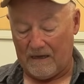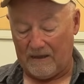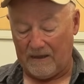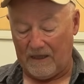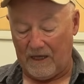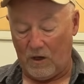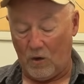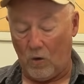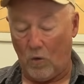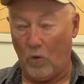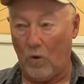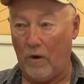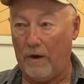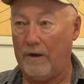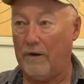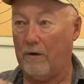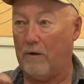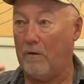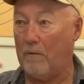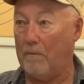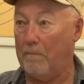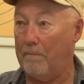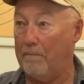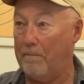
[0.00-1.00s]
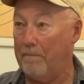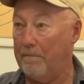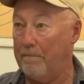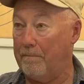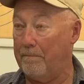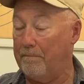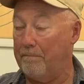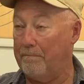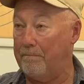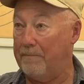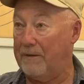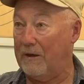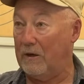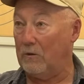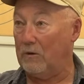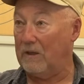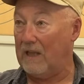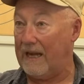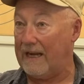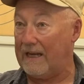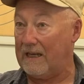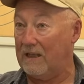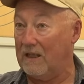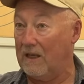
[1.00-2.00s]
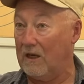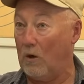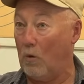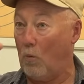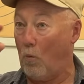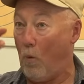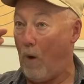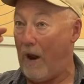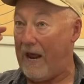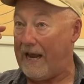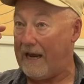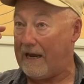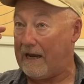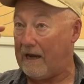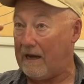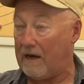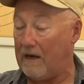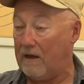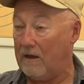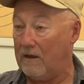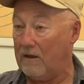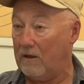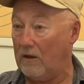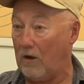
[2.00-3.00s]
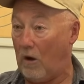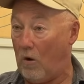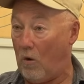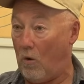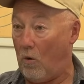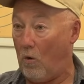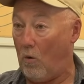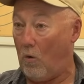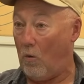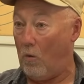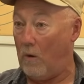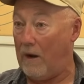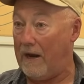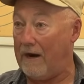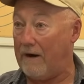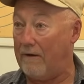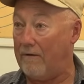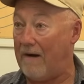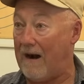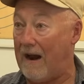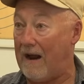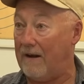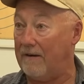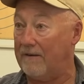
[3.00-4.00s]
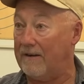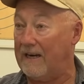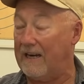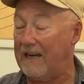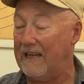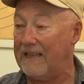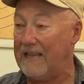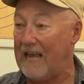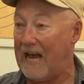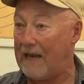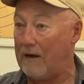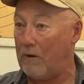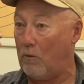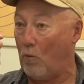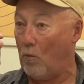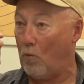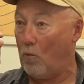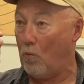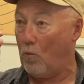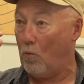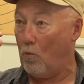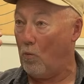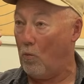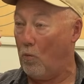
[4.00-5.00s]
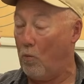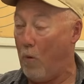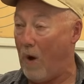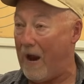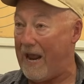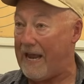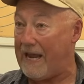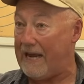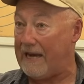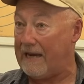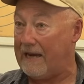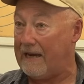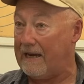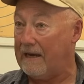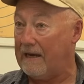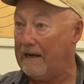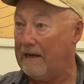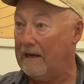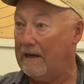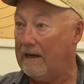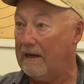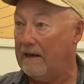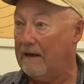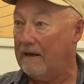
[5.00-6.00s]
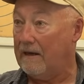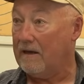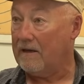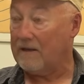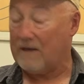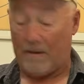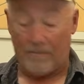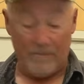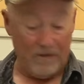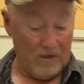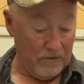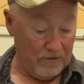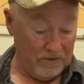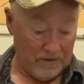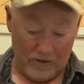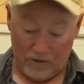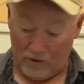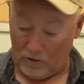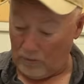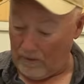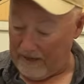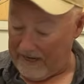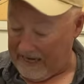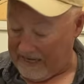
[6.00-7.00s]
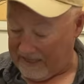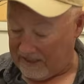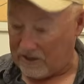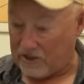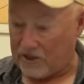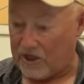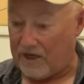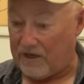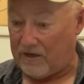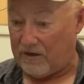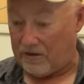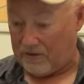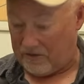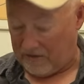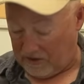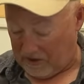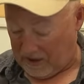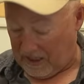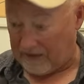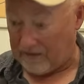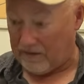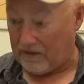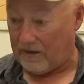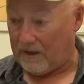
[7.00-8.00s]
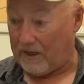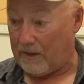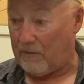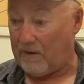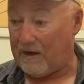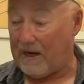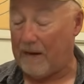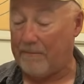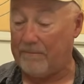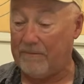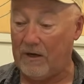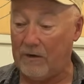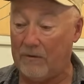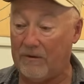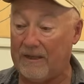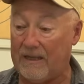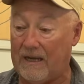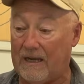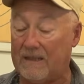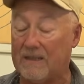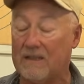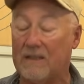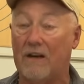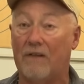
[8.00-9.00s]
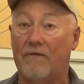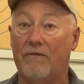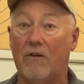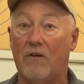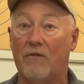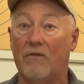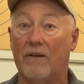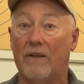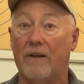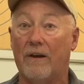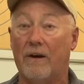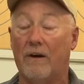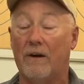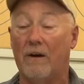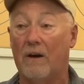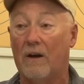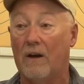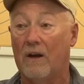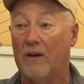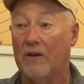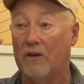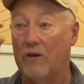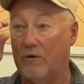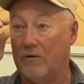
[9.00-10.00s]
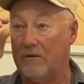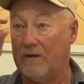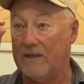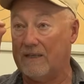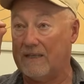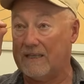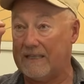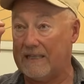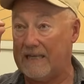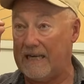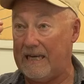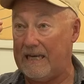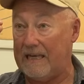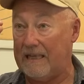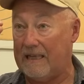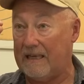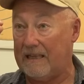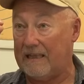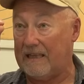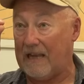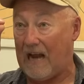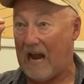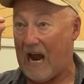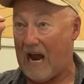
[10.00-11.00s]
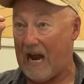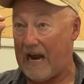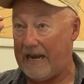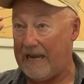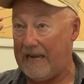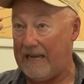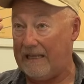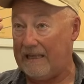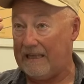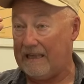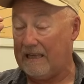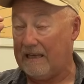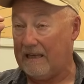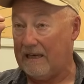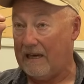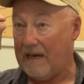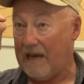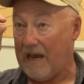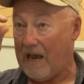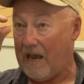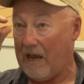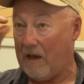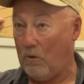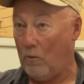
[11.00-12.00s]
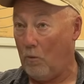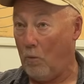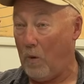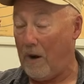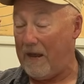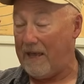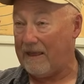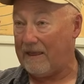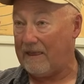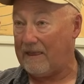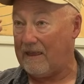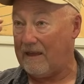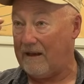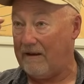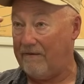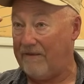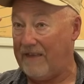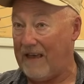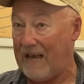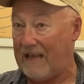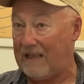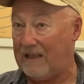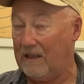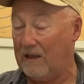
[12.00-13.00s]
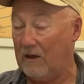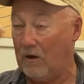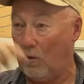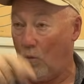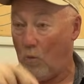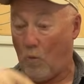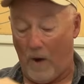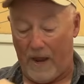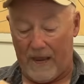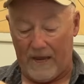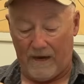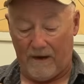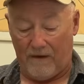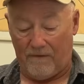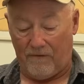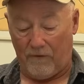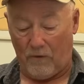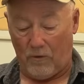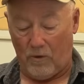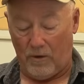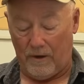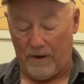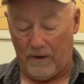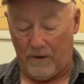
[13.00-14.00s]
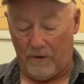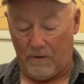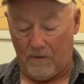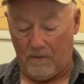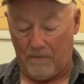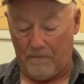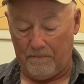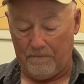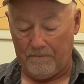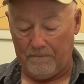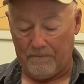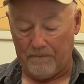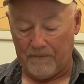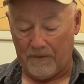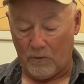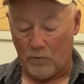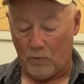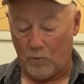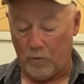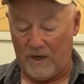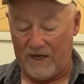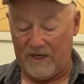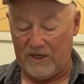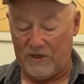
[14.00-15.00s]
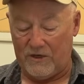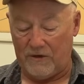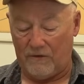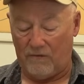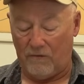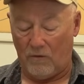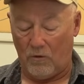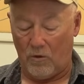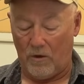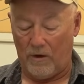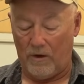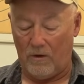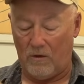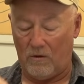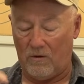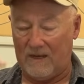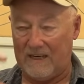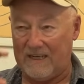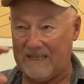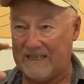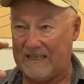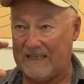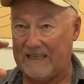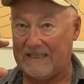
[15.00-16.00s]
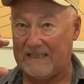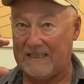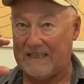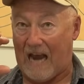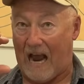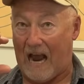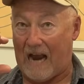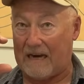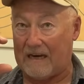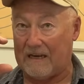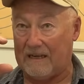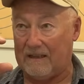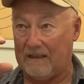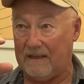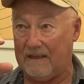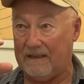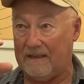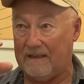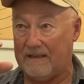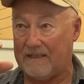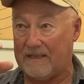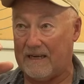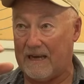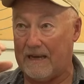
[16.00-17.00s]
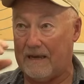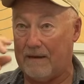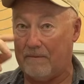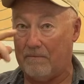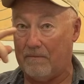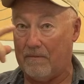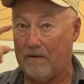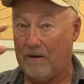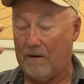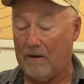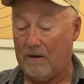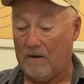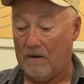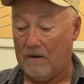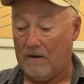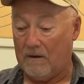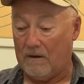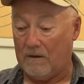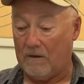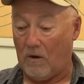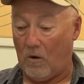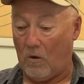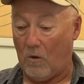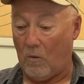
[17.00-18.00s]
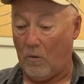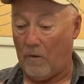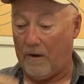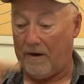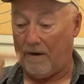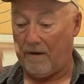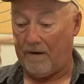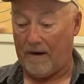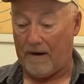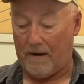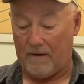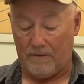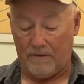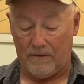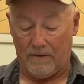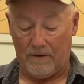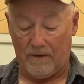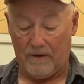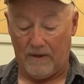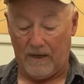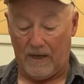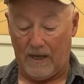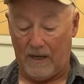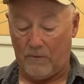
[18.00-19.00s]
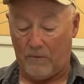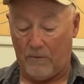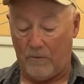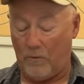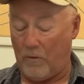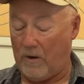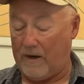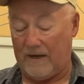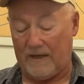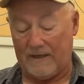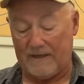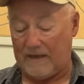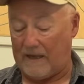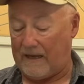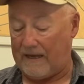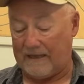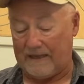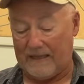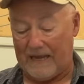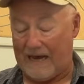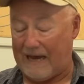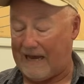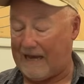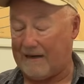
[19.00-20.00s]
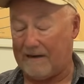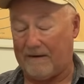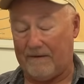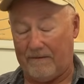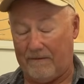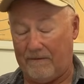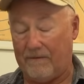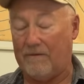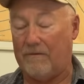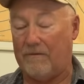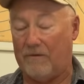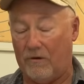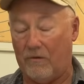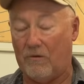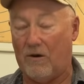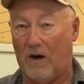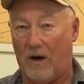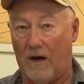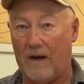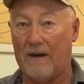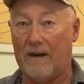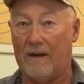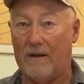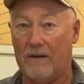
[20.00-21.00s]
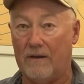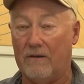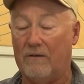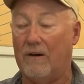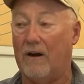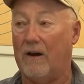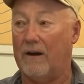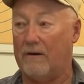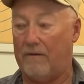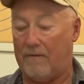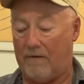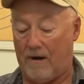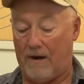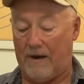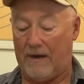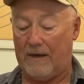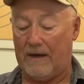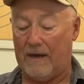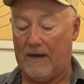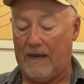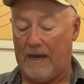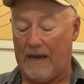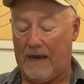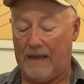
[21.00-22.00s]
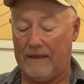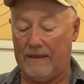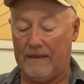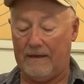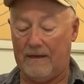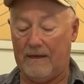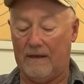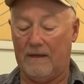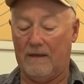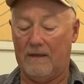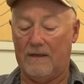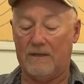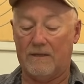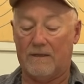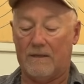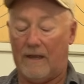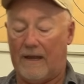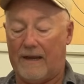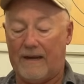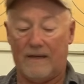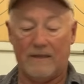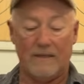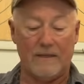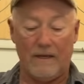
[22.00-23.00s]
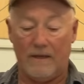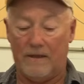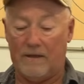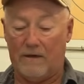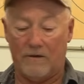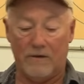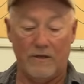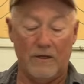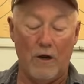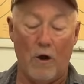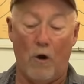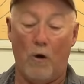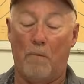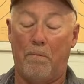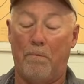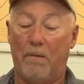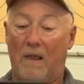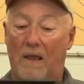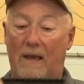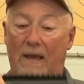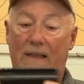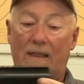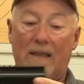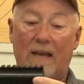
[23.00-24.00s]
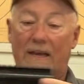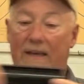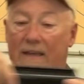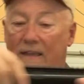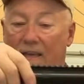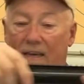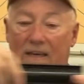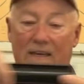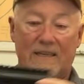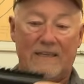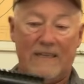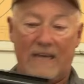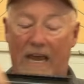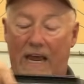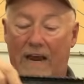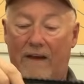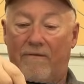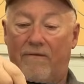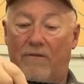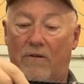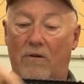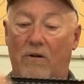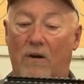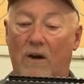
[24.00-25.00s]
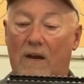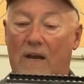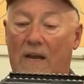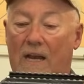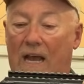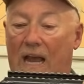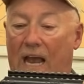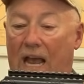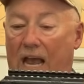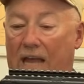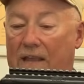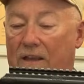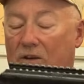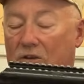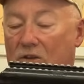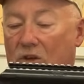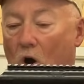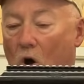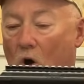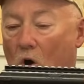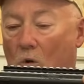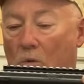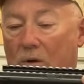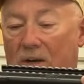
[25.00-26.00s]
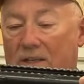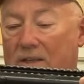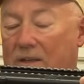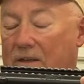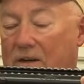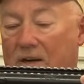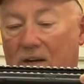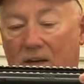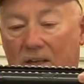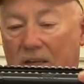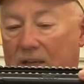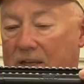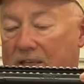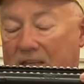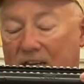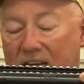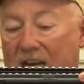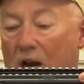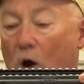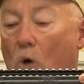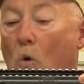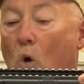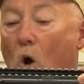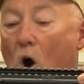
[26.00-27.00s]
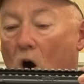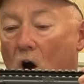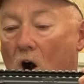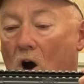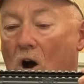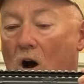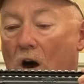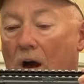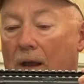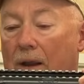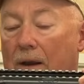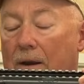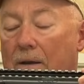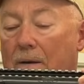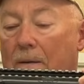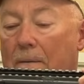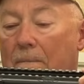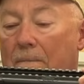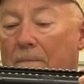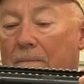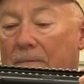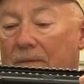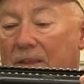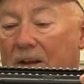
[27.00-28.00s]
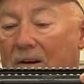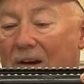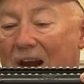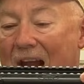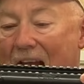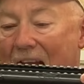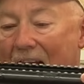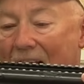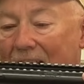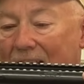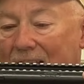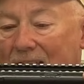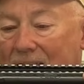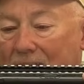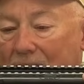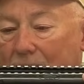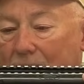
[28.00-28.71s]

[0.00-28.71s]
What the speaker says: the oil build like a little wake the whole way around it. And that wake, because I'm using 3X cheaters generally when I'm doing that stuff over there, you can see that the height and width of that little wake of oil, ridge of oil, is exactly the same the whole way around. And when it's like that, you got it right. And the deal is, like I said, there's no play like this ever. And there's always, to go on, there has